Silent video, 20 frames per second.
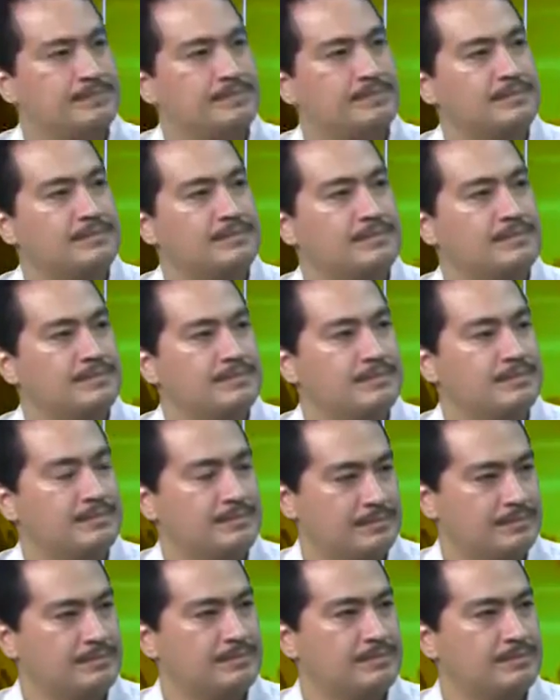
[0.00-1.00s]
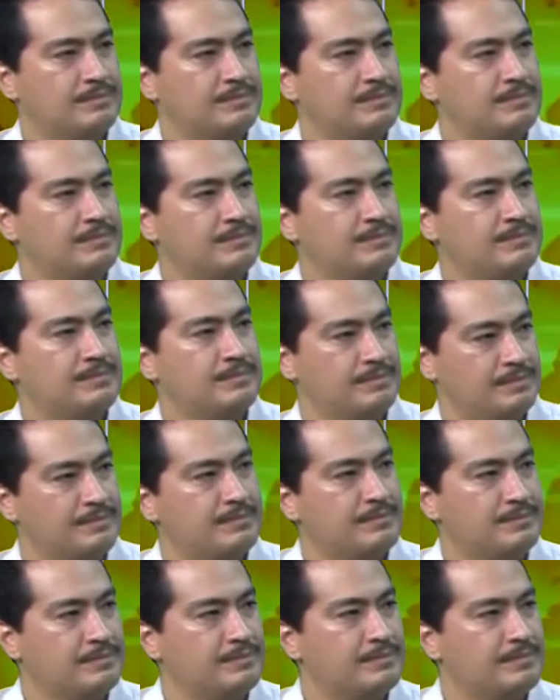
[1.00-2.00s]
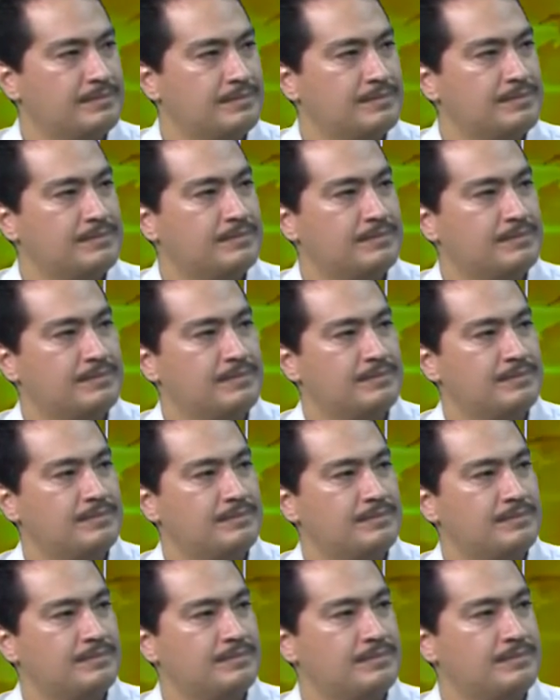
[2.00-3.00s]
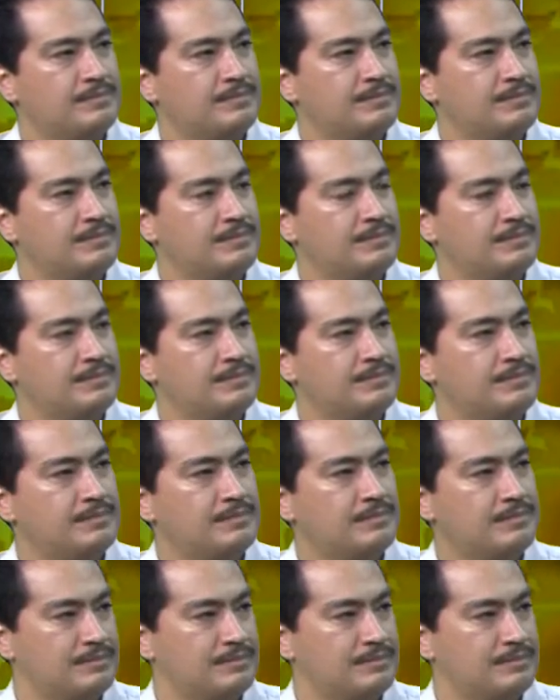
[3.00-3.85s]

(silent)